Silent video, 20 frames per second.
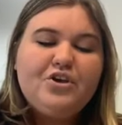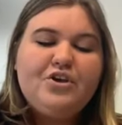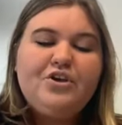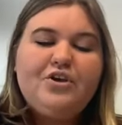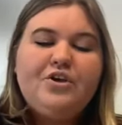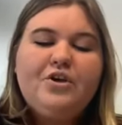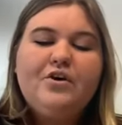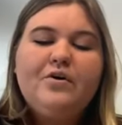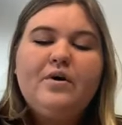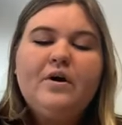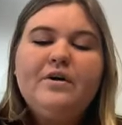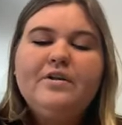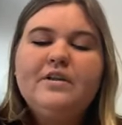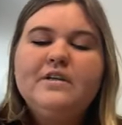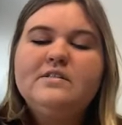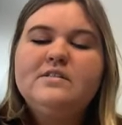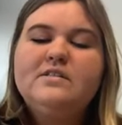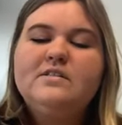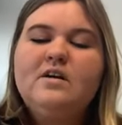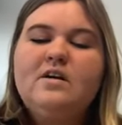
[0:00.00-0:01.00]
You are
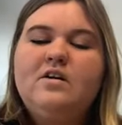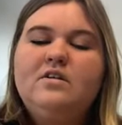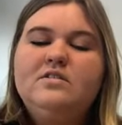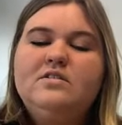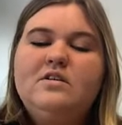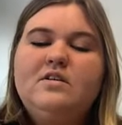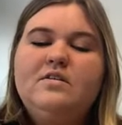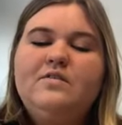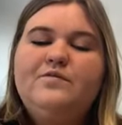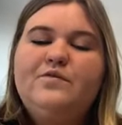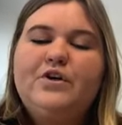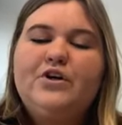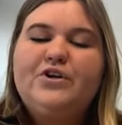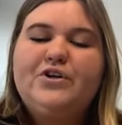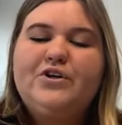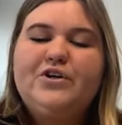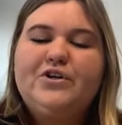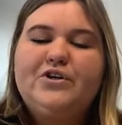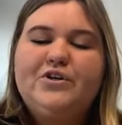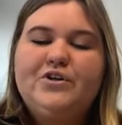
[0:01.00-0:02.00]
the salt of the
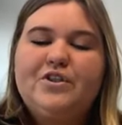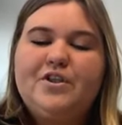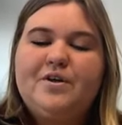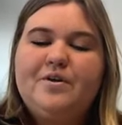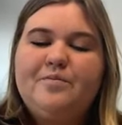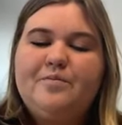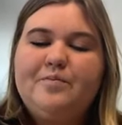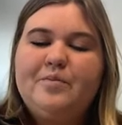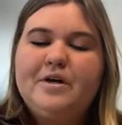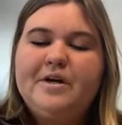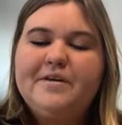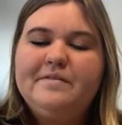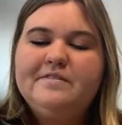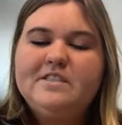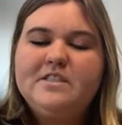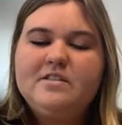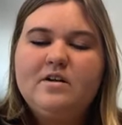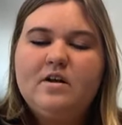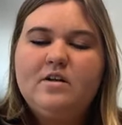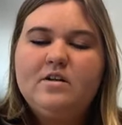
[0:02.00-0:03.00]
earth, but if
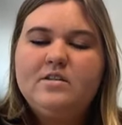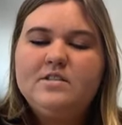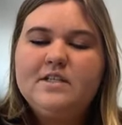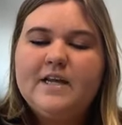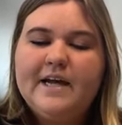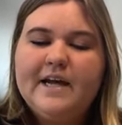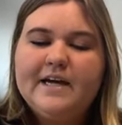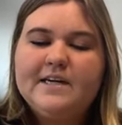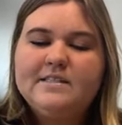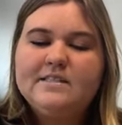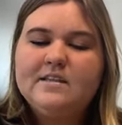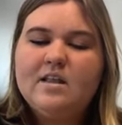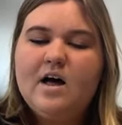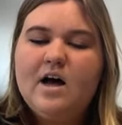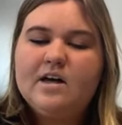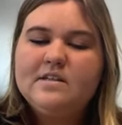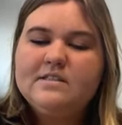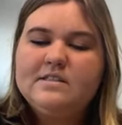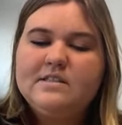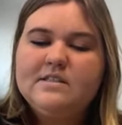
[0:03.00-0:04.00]
salt has
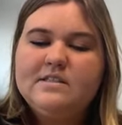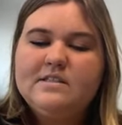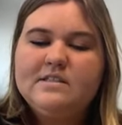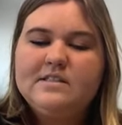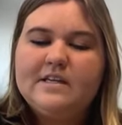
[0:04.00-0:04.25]
lost its